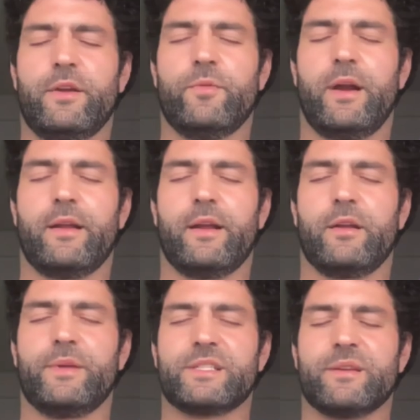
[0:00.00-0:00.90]
writing on a
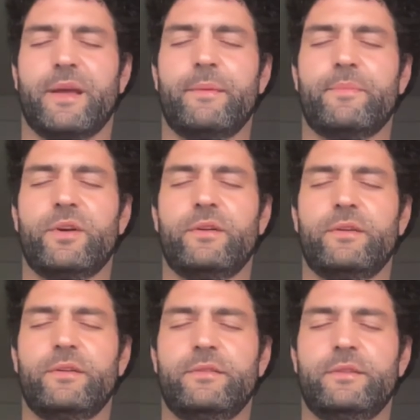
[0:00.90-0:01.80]
piece of
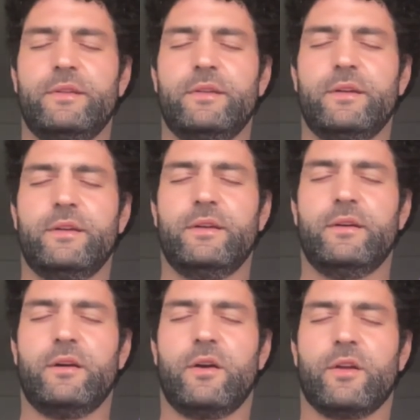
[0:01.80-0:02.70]
paper?
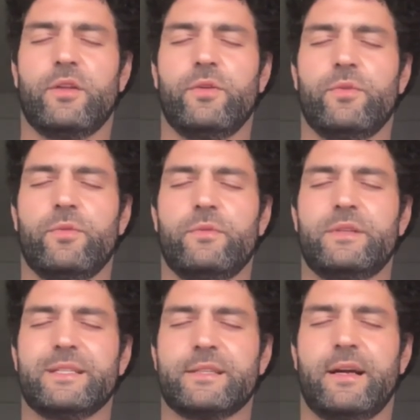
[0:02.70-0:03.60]
Are you
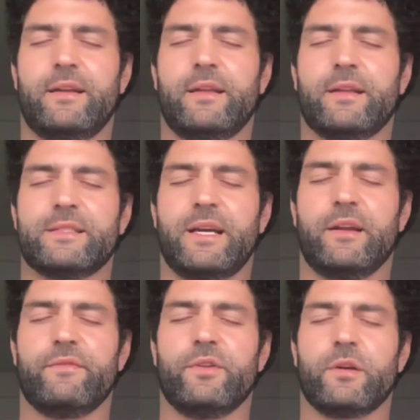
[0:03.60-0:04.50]
designing inside
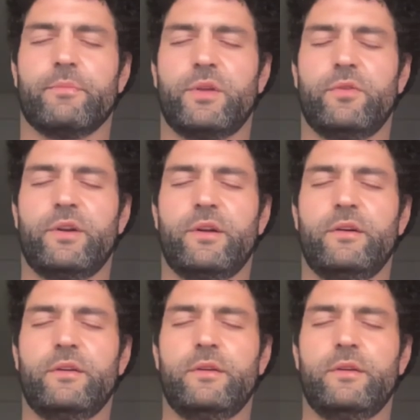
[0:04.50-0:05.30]
of your computer?